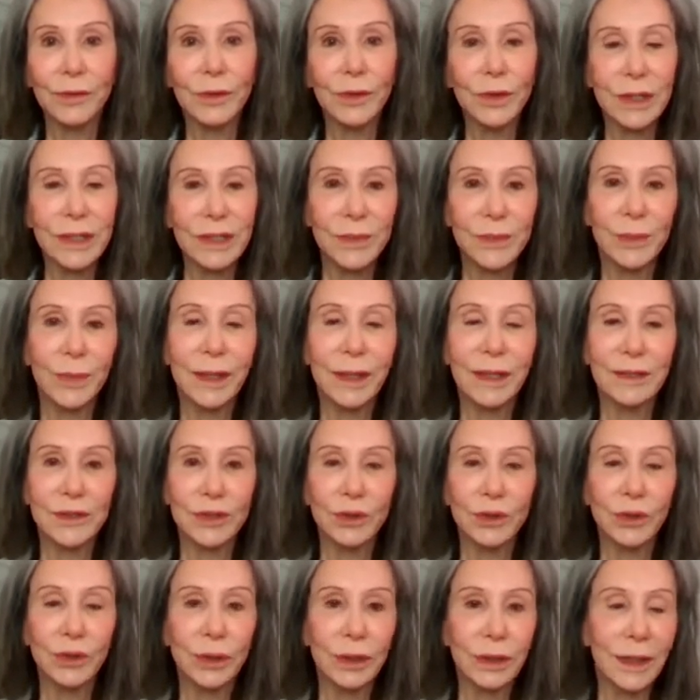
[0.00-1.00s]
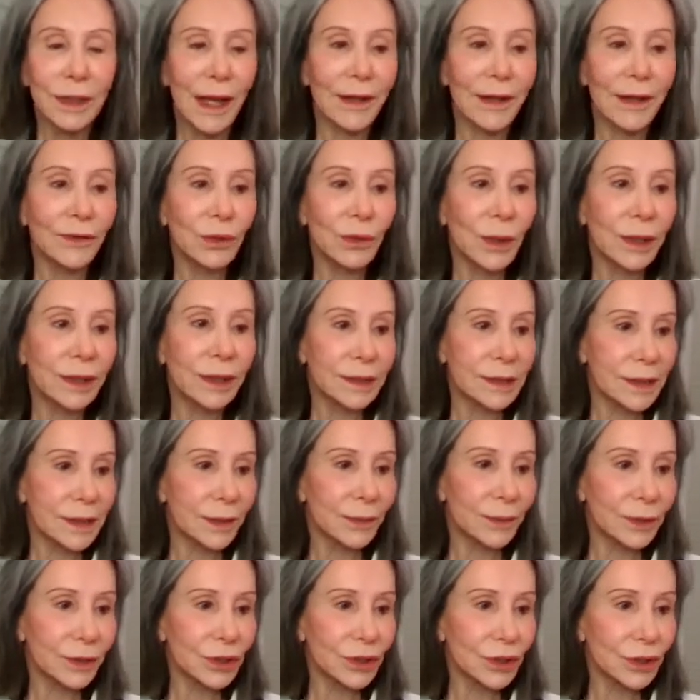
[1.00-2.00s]
food is being stored at the right
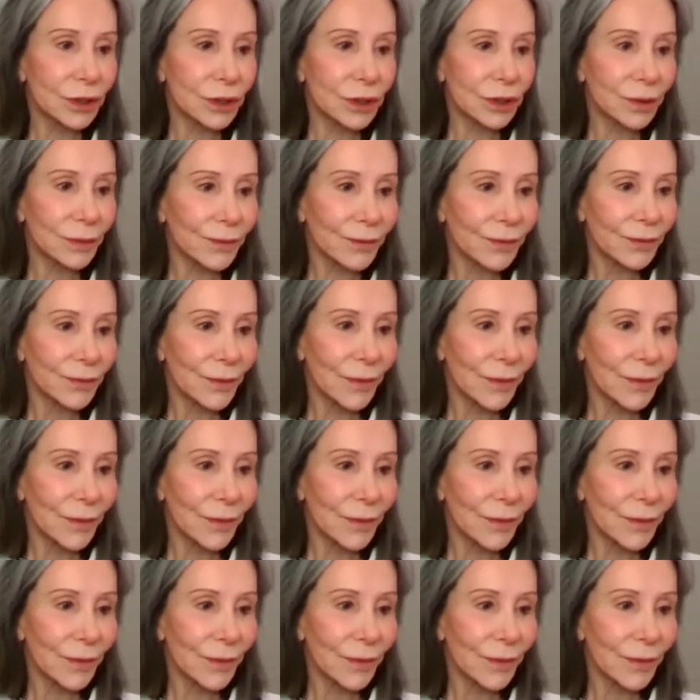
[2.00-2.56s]
temperature.